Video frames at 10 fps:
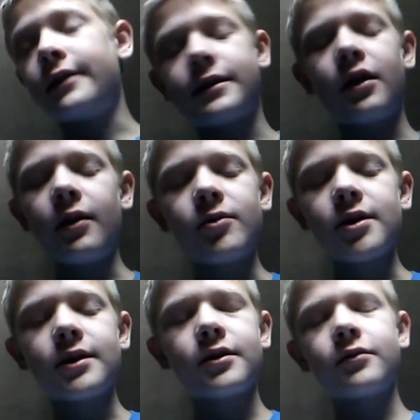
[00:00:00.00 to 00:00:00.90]
uh, that's all I
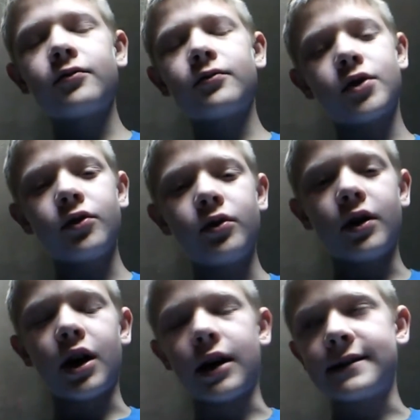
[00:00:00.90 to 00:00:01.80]
wanted to do,
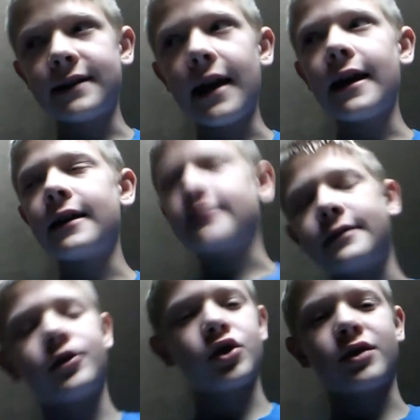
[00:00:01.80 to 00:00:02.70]
uh, say
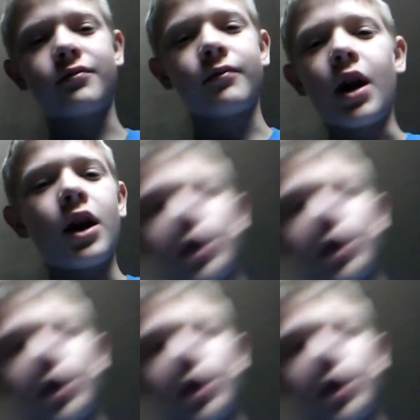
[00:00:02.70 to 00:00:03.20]
is just